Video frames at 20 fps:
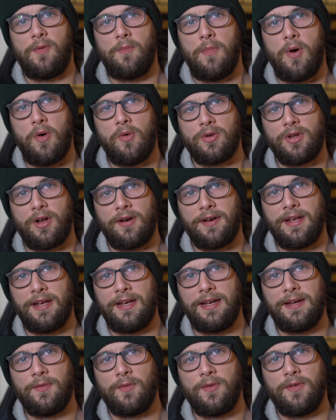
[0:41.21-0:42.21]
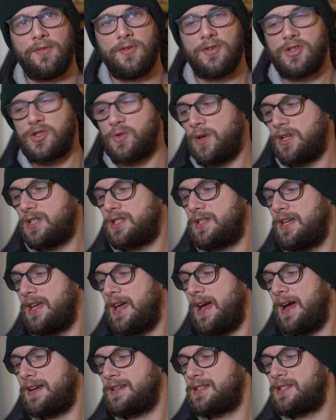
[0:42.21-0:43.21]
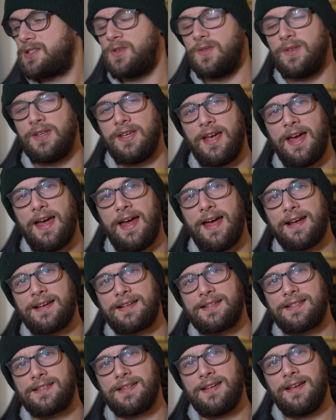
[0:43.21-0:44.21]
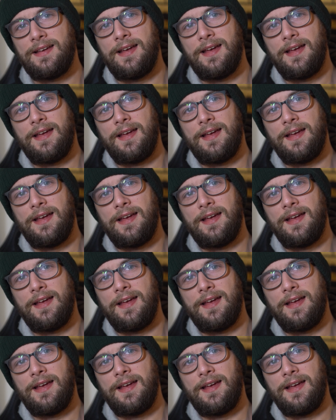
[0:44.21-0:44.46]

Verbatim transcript: mode on here. If you switch the S to the X,